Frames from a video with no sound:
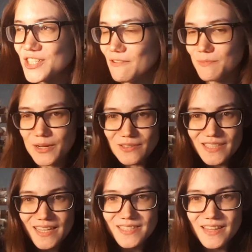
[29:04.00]
shoved my old
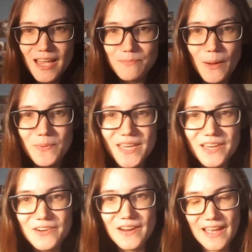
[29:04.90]
desk lamp up
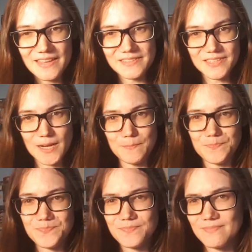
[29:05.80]
here,
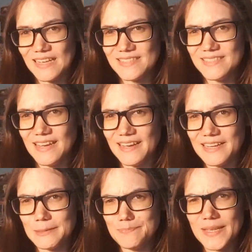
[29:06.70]
and
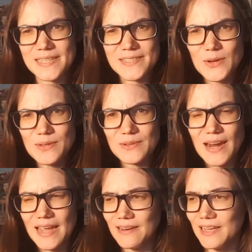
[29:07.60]
yeah, it's not great.